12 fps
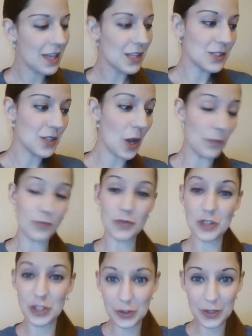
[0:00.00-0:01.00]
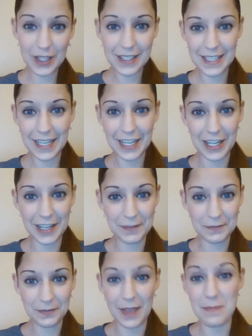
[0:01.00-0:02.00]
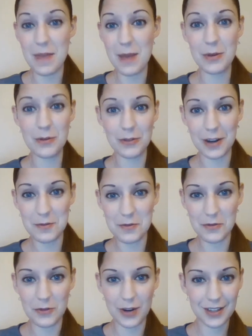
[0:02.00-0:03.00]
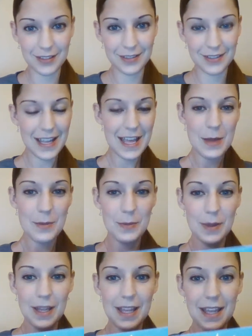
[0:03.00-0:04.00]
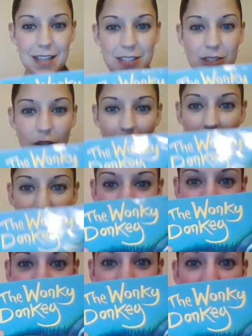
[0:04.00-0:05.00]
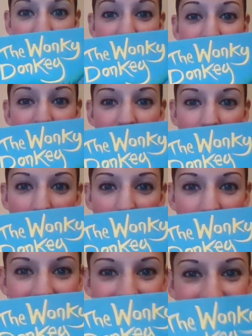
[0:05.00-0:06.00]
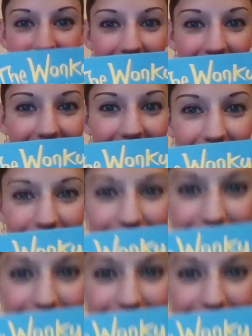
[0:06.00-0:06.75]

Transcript: So, you get to hear it, and maybe you've read it before, but it is called The Wonky Donkey.